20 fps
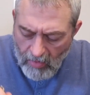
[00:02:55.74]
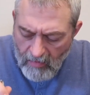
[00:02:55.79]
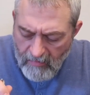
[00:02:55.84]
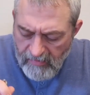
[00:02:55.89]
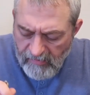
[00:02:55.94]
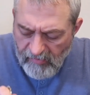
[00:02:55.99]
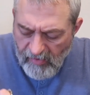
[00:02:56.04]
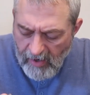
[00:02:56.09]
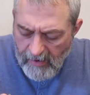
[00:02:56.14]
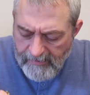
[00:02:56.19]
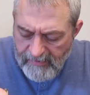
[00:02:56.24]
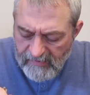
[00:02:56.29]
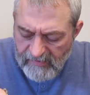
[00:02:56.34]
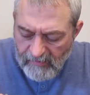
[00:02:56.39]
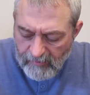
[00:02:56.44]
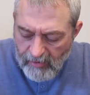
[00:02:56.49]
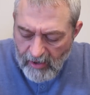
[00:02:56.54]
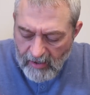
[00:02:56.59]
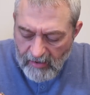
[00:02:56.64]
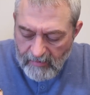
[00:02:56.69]
Let me try a piece
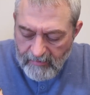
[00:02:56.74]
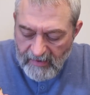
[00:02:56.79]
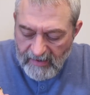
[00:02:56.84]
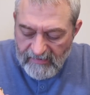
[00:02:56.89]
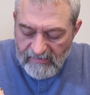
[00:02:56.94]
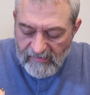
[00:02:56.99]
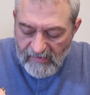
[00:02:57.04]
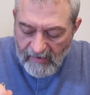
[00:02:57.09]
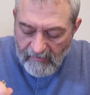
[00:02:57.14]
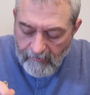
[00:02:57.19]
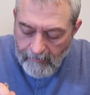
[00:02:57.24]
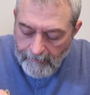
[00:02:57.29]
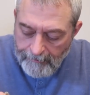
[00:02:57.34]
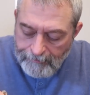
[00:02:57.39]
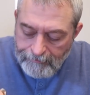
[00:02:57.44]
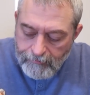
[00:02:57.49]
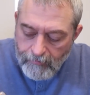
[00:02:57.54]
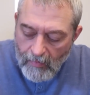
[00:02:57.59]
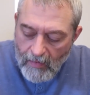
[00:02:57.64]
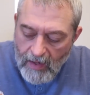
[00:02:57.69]
of broccoli by itself.
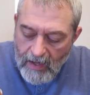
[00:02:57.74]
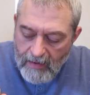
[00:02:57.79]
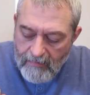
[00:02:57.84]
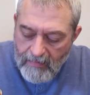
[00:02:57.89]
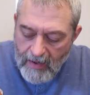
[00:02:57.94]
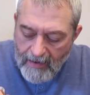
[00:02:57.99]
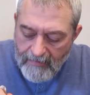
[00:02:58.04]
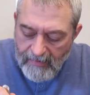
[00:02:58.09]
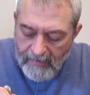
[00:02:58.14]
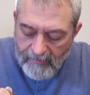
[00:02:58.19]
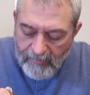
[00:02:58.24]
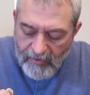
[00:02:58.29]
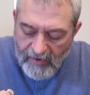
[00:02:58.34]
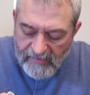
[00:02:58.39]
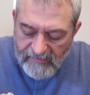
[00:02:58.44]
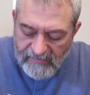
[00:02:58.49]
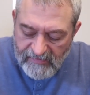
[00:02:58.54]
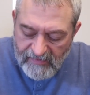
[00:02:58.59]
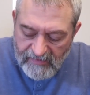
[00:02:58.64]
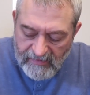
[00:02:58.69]
Um, I'm
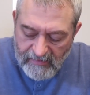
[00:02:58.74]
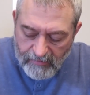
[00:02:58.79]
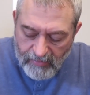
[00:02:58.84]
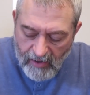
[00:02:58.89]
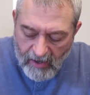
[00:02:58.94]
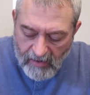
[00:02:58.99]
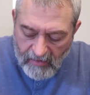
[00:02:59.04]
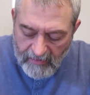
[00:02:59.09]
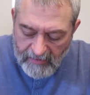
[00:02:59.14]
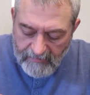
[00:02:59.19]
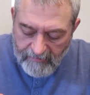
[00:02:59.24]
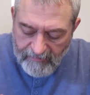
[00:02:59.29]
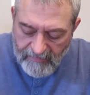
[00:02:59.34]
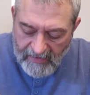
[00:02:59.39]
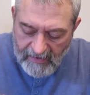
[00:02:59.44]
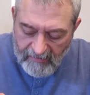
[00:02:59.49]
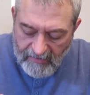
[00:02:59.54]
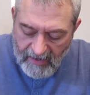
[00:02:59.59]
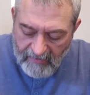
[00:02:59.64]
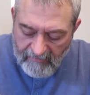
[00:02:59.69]
impressed that the broccoli,
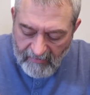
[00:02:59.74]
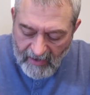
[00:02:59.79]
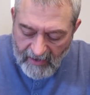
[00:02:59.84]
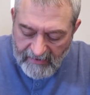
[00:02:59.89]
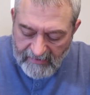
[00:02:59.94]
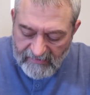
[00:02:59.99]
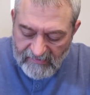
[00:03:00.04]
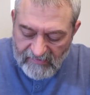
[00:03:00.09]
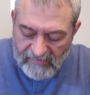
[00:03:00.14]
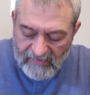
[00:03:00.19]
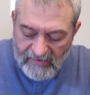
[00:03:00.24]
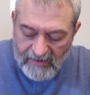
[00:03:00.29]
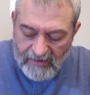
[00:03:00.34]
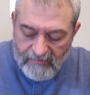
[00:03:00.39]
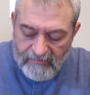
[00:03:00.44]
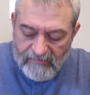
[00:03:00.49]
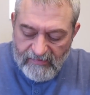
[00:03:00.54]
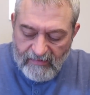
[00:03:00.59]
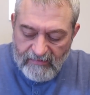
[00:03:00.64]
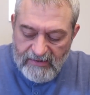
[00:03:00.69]
they don't have a lot of
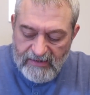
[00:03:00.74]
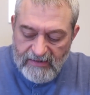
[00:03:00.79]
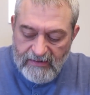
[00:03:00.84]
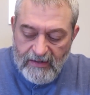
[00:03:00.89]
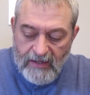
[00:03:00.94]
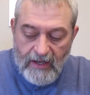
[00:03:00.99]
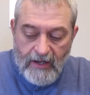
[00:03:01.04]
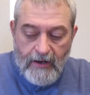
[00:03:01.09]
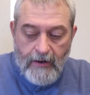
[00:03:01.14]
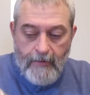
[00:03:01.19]
stems. I mean,